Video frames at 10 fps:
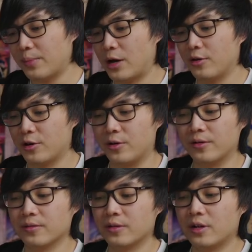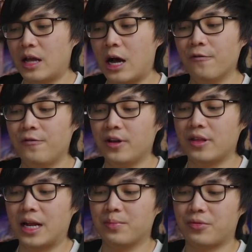about her outfit
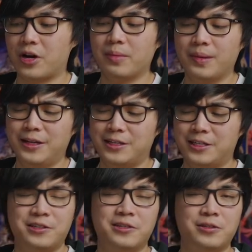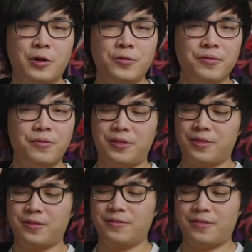that I probably don't
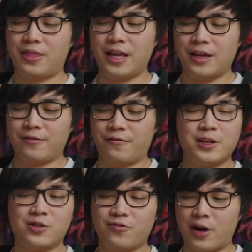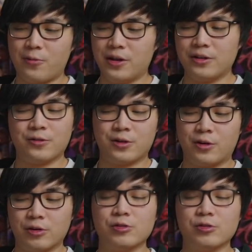think fits very well are her